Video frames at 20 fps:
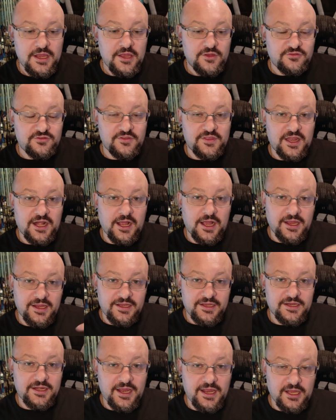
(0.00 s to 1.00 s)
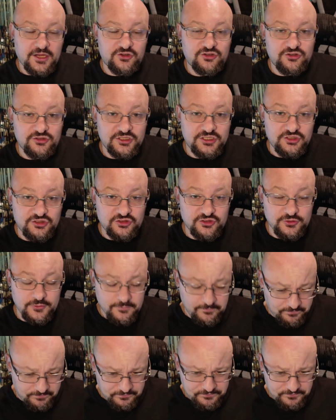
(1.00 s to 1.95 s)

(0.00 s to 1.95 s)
so that I can actually do